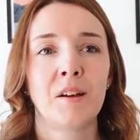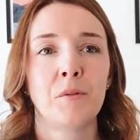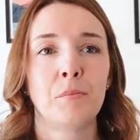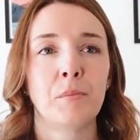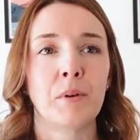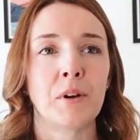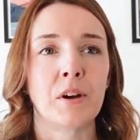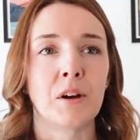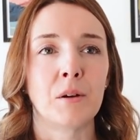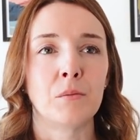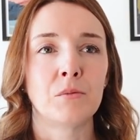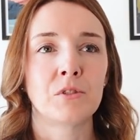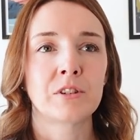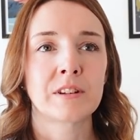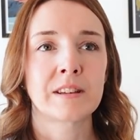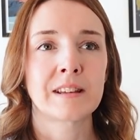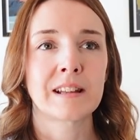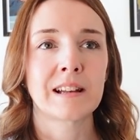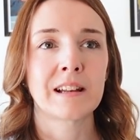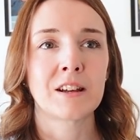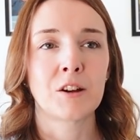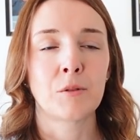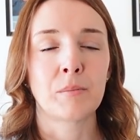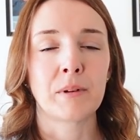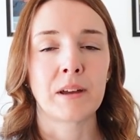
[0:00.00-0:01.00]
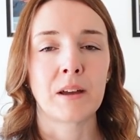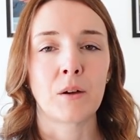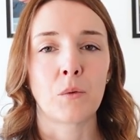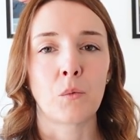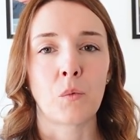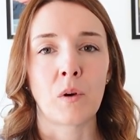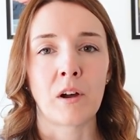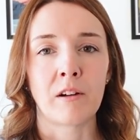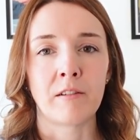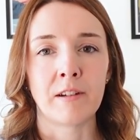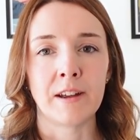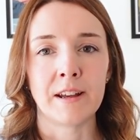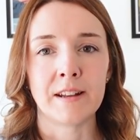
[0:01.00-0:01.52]
But I'm just a little bit
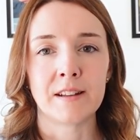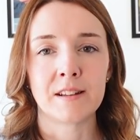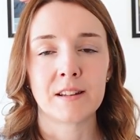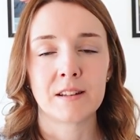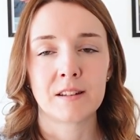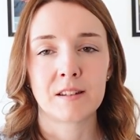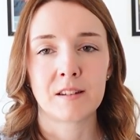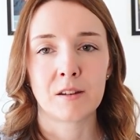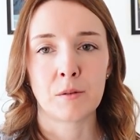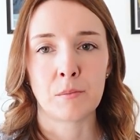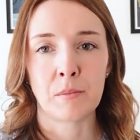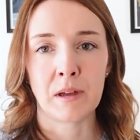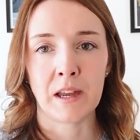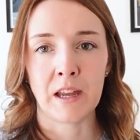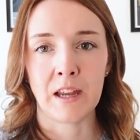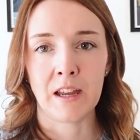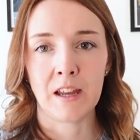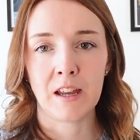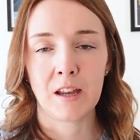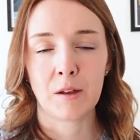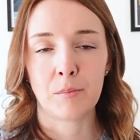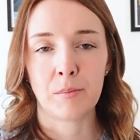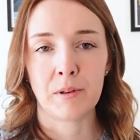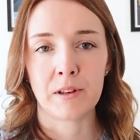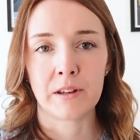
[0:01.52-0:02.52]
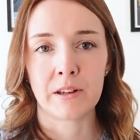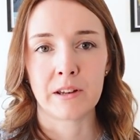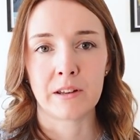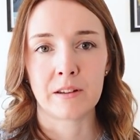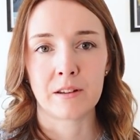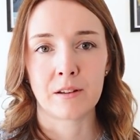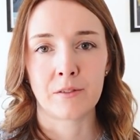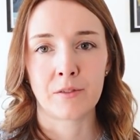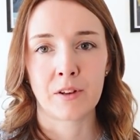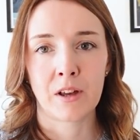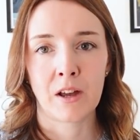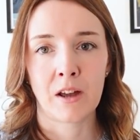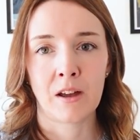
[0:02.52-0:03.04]
worried to make, because
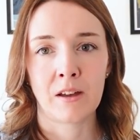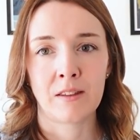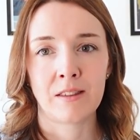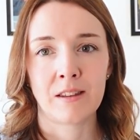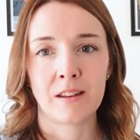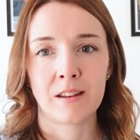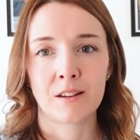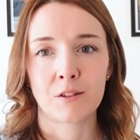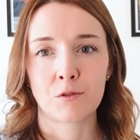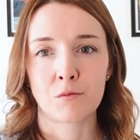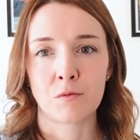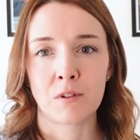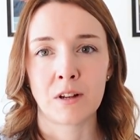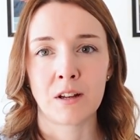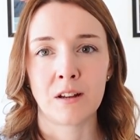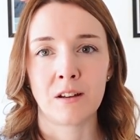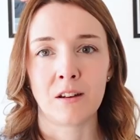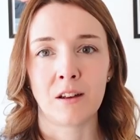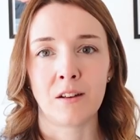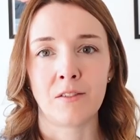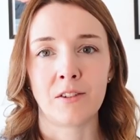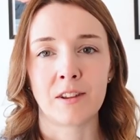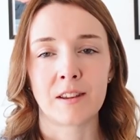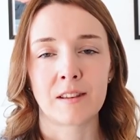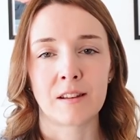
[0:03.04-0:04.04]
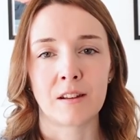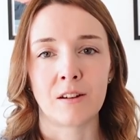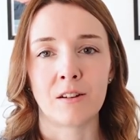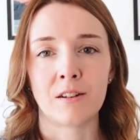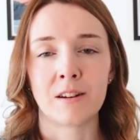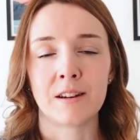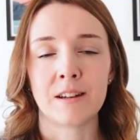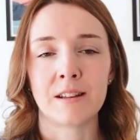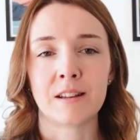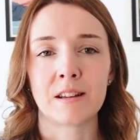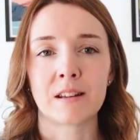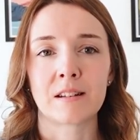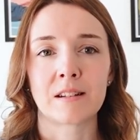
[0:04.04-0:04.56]
I've heard that it's really
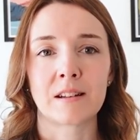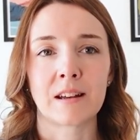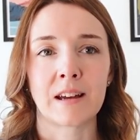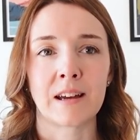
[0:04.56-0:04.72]
oversized,